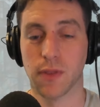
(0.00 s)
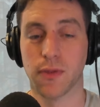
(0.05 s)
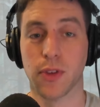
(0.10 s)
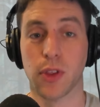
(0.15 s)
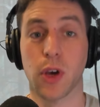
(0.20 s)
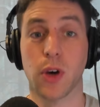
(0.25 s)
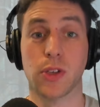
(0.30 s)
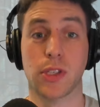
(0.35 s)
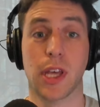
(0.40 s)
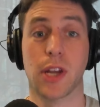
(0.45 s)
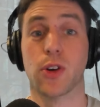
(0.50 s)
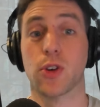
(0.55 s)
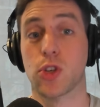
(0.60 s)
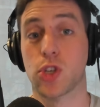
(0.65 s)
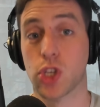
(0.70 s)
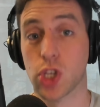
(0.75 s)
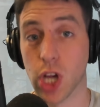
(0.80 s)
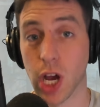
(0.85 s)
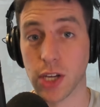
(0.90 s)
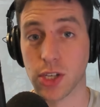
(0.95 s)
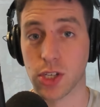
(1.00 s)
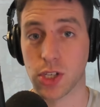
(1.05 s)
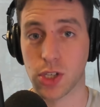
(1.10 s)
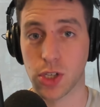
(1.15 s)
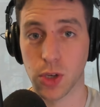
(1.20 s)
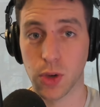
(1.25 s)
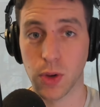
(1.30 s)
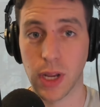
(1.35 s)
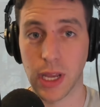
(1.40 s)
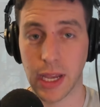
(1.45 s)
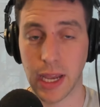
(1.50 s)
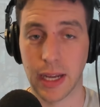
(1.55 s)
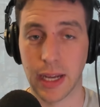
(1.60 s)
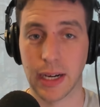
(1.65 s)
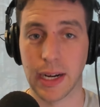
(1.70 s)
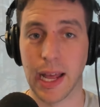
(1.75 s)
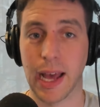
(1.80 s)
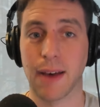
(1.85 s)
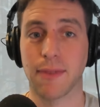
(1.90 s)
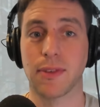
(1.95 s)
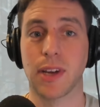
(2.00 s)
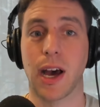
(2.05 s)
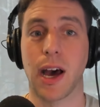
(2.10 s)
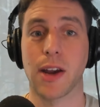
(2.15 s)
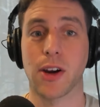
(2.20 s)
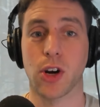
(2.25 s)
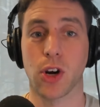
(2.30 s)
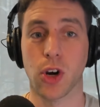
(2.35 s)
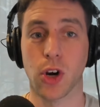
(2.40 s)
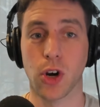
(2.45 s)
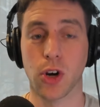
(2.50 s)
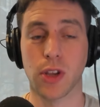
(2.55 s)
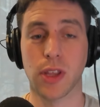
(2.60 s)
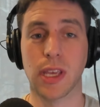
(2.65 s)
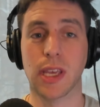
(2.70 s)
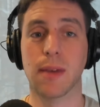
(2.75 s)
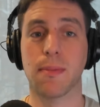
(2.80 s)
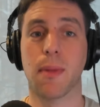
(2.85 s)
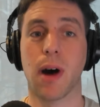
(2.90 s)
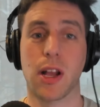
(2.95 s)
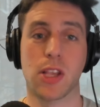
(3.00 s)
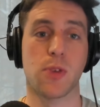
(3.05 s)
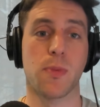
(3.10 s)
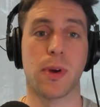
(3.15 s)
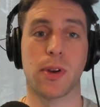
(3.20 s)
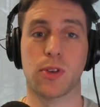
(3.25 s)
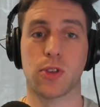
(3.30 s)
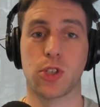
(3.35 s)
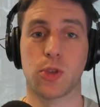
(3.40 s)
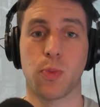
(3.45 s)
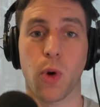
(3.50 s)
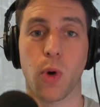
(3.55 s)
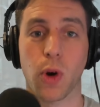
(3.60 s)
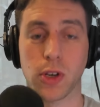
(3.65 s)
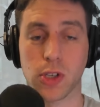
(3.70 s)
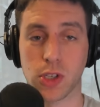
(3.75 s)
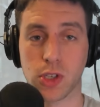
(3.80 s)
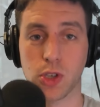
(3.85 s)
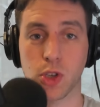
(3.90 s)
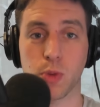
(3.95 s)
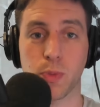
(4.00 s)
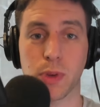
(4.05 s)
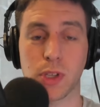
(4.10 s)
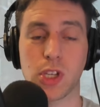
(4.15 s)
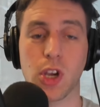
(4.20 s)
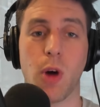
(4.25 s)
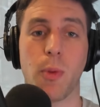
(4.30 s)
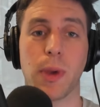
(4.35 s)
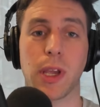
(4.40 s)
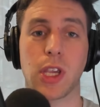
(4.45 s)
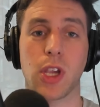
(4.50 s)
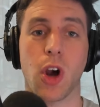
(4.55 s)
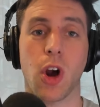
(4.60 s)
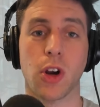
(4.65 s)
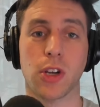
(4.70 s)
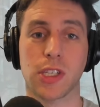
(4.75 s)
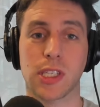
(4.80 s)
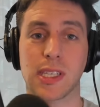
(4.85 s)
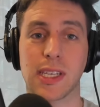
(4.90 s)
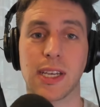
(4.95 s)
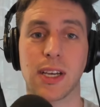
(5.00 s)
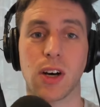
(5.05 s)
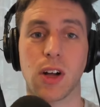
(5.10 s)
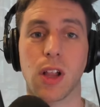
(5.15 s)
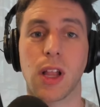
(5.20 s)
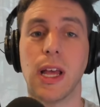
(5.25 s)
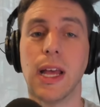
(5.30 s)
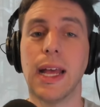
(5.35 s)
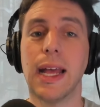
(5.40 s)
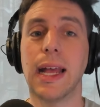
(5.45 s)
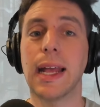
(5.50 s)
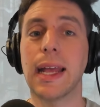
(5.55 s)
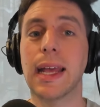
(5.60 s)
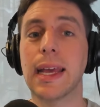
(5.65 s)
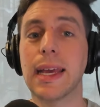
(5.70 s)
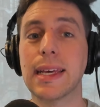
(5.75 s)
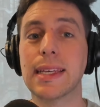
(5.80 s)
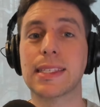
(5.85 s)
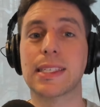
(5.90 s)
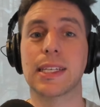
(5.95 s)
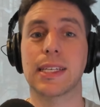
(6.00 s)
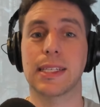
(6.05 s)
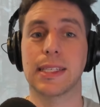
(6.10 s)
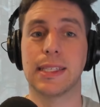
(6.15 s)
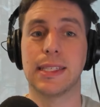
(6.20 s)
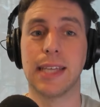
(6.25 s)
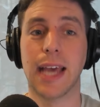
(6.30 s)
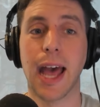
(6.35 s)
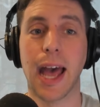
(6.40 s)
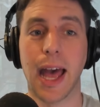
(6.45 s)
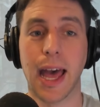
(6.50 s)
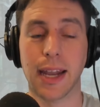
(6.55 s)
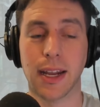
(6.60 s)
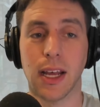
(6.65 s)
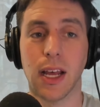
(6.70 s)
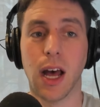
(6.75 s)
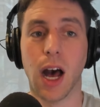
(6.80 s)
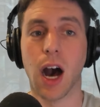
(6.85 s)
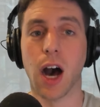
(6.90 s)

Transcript: and for those that are just tuning in and have not heard, the Monumental Sports to Potomac Yards deal is dead.